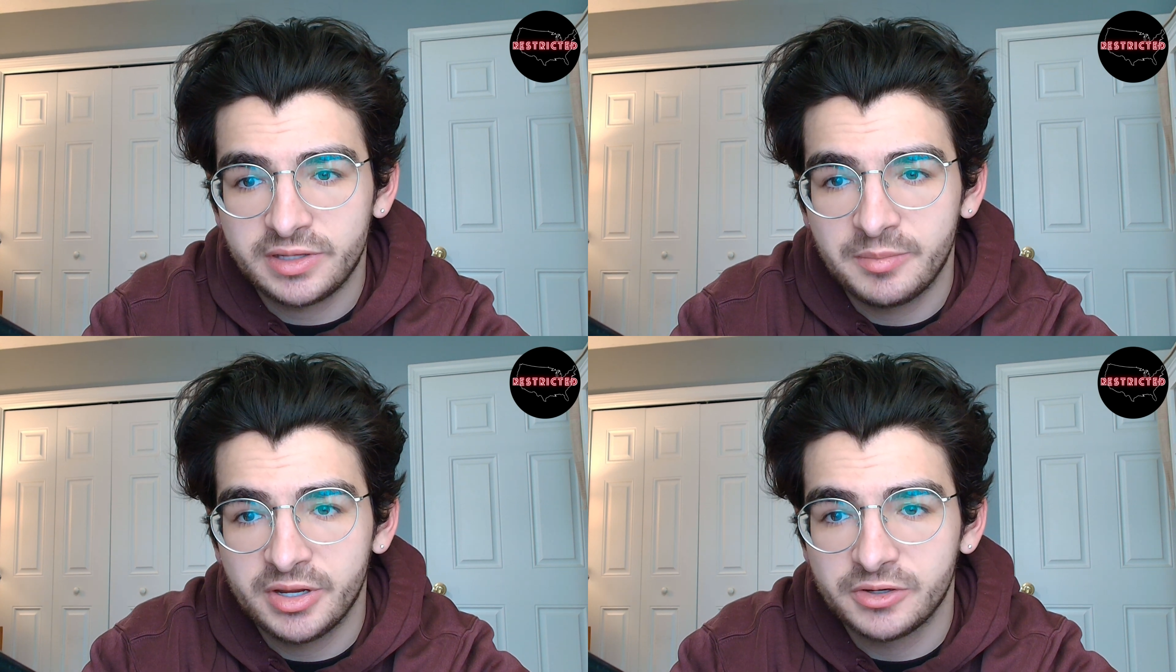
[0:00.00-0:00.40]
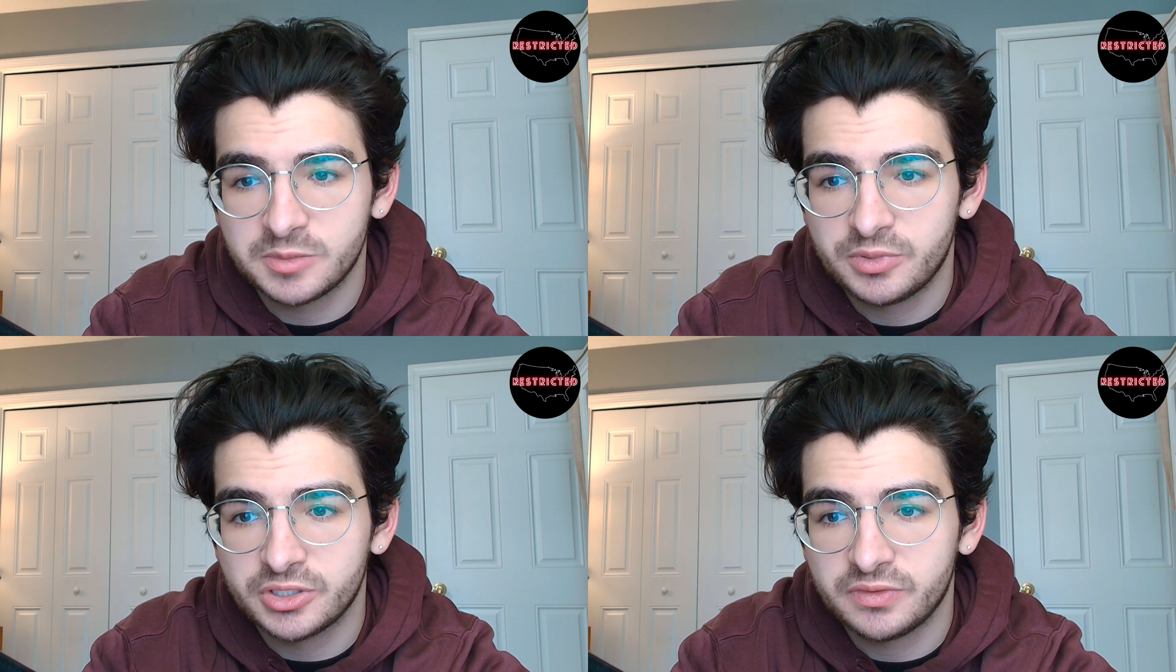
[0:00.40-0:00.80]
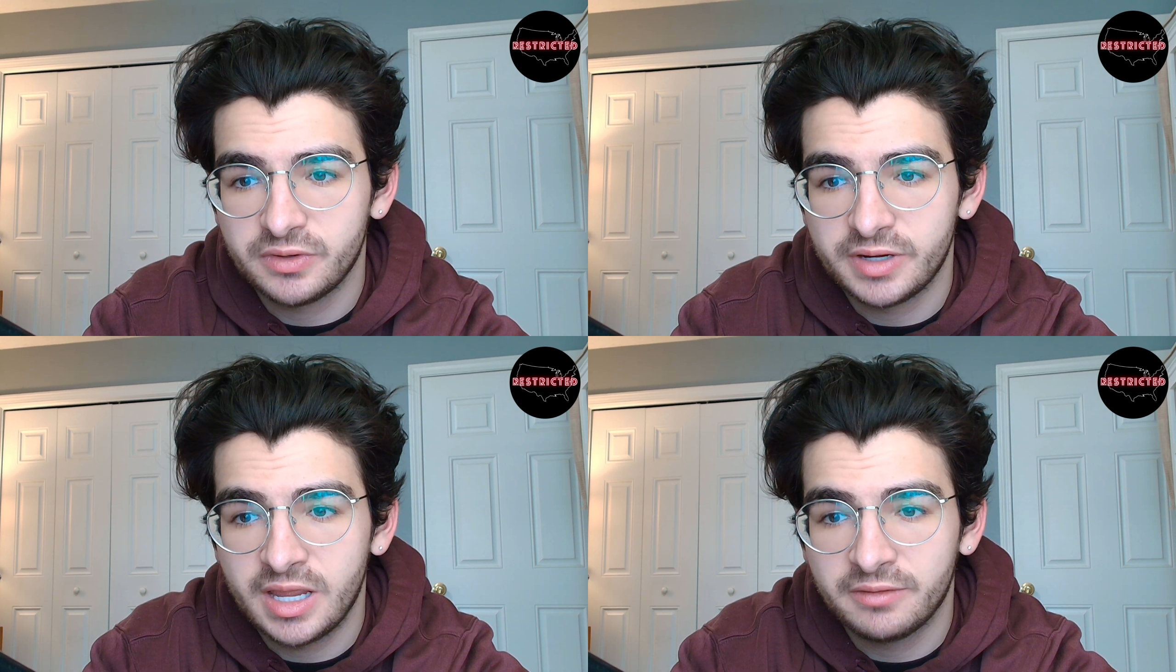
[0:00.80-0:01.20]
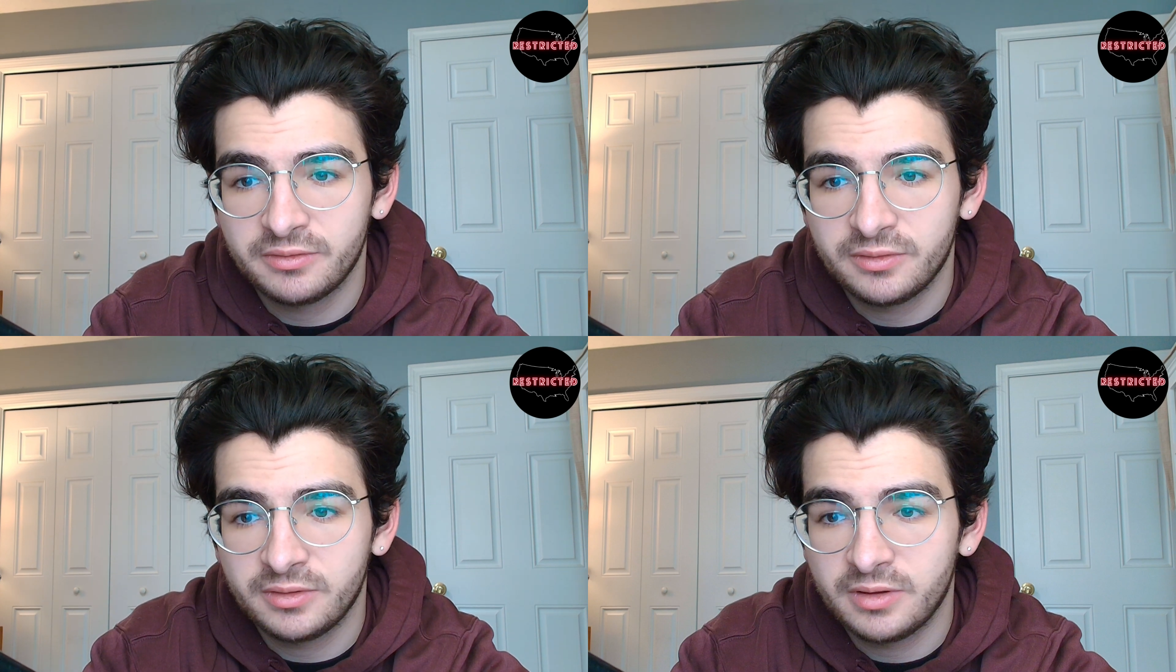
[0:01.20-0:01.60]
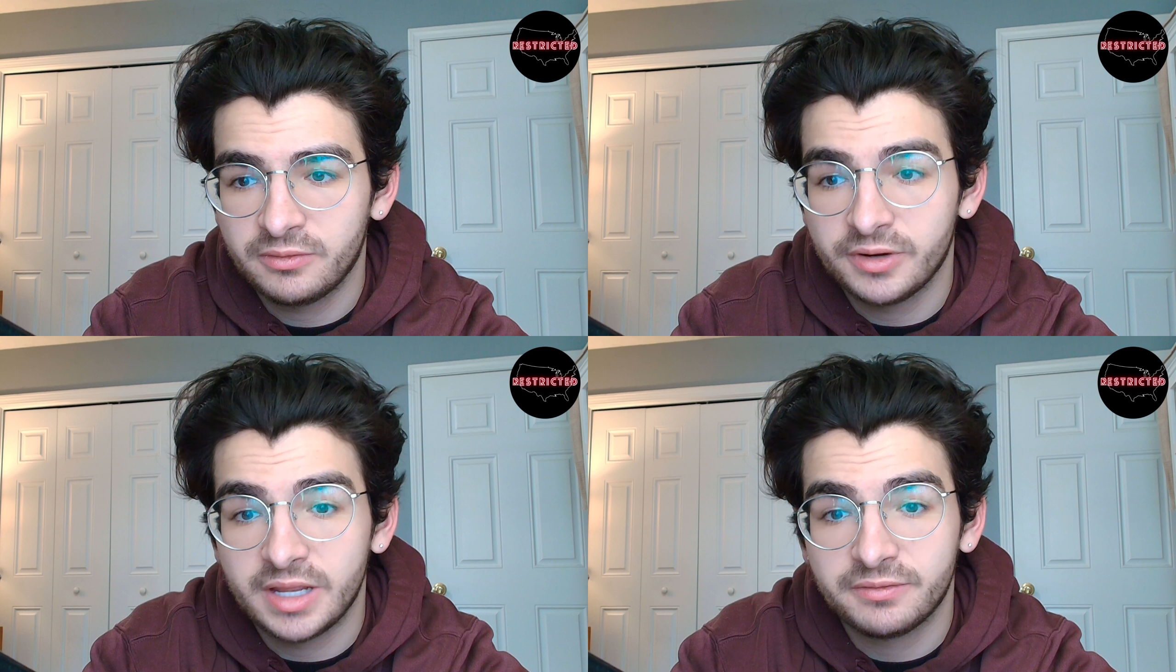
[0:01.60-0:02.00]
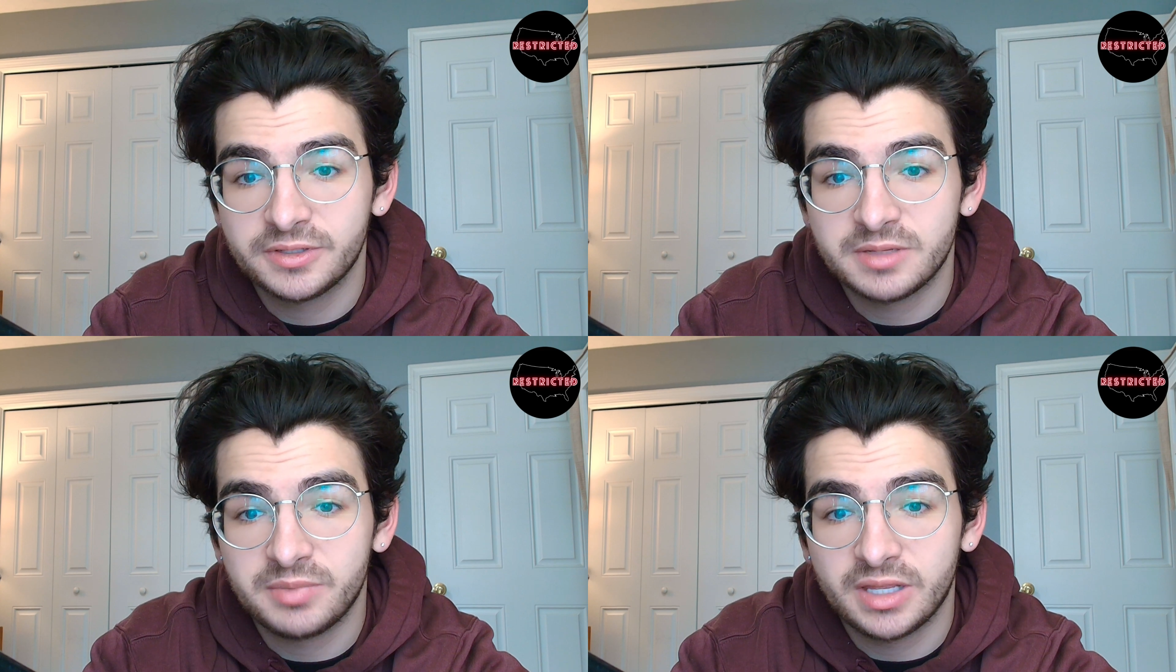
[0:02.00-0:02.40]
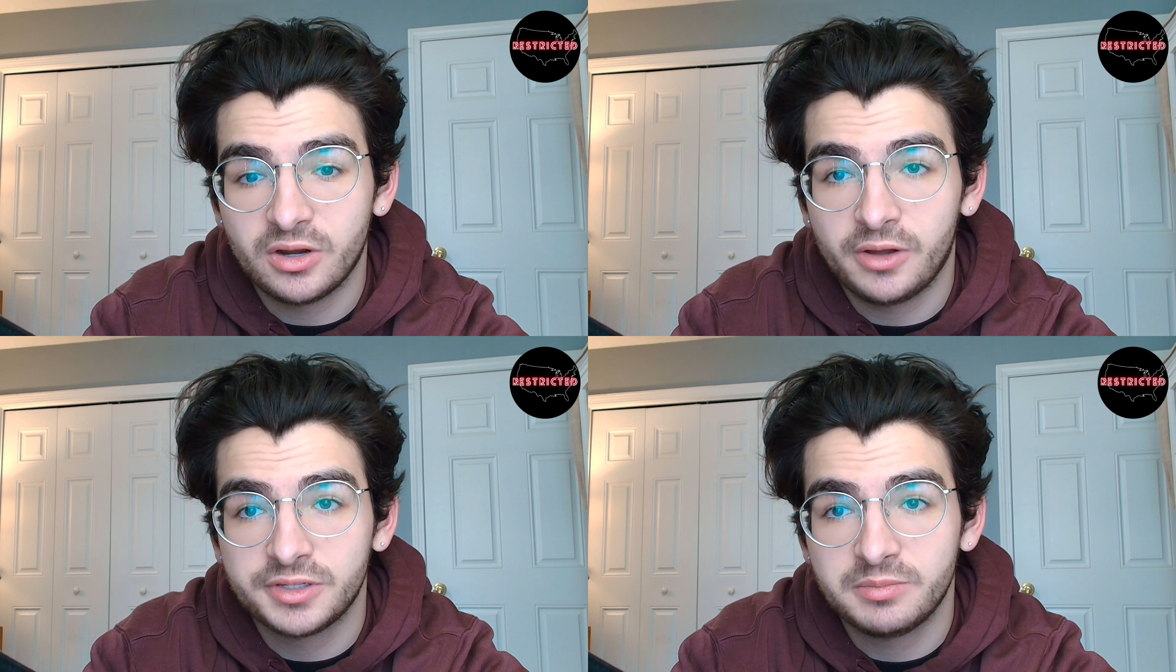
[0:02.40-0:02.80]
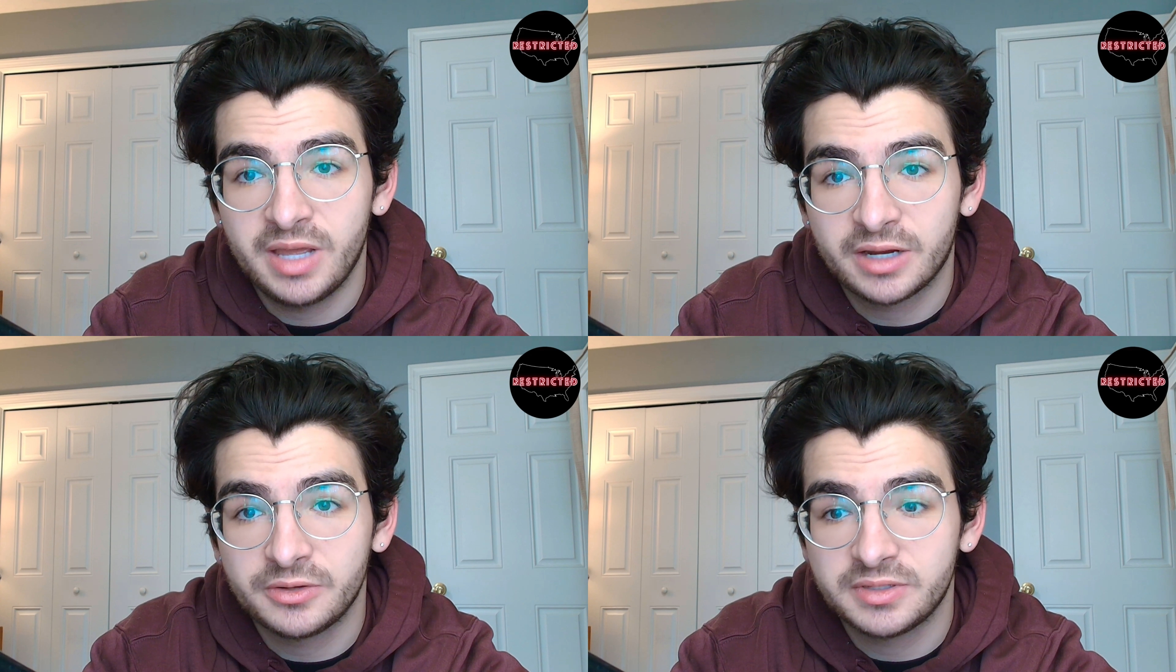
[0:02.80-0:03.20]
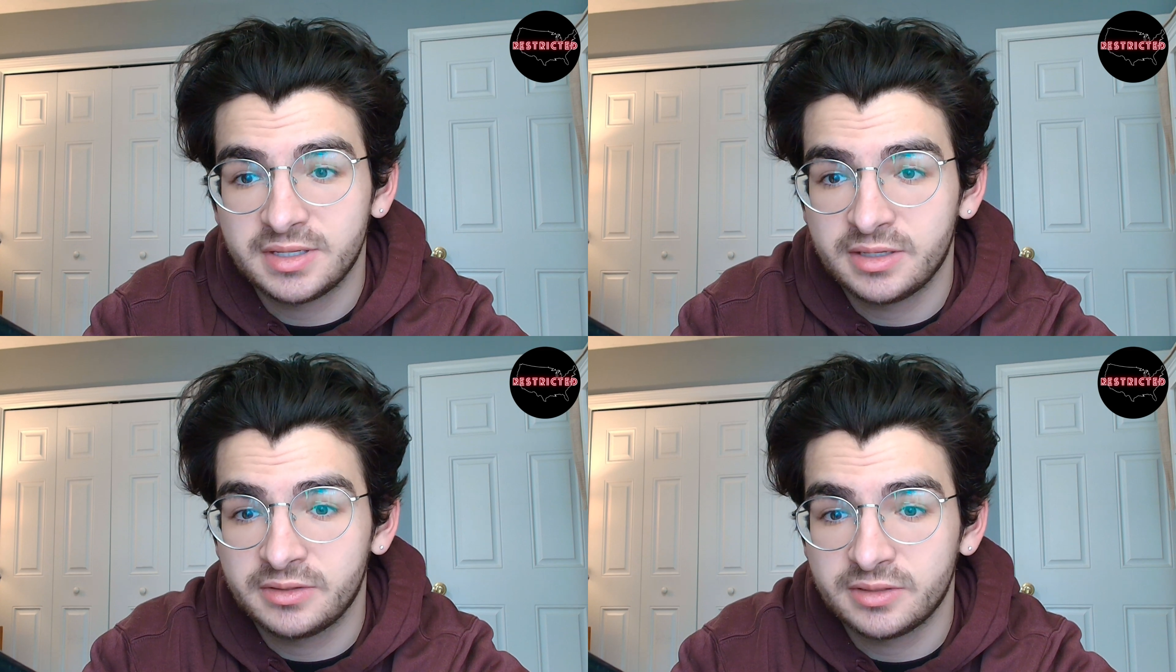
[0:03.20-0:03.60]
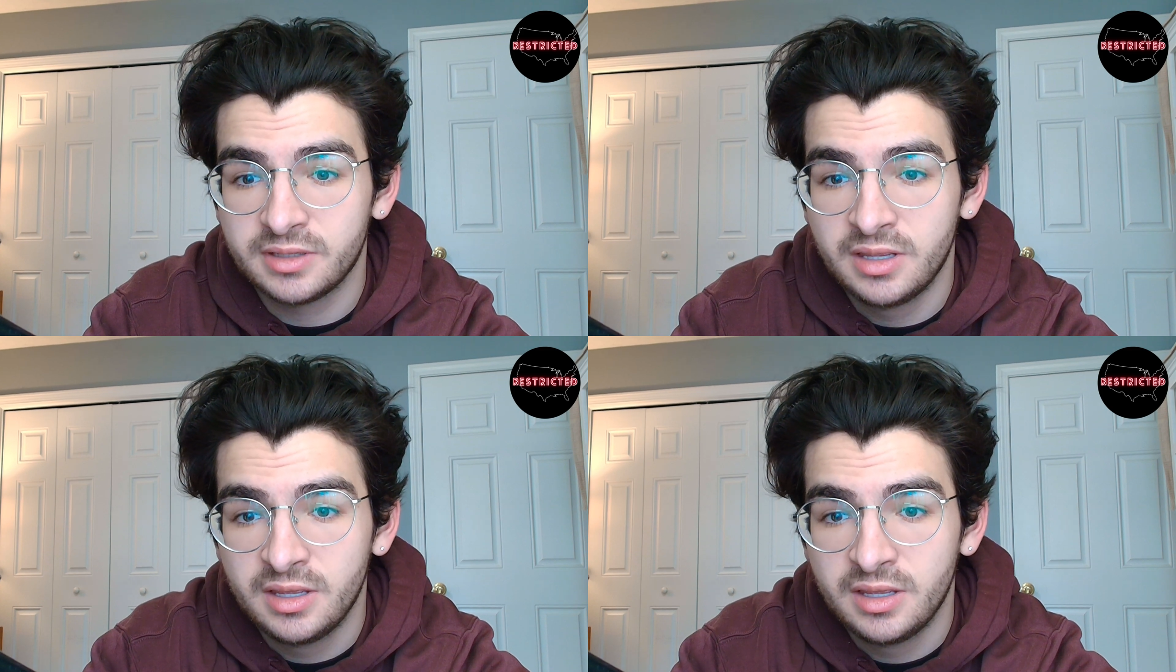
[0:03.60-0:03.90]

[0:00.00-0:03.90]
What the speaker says: lawmakers push for an effort to ban all tobacco sales.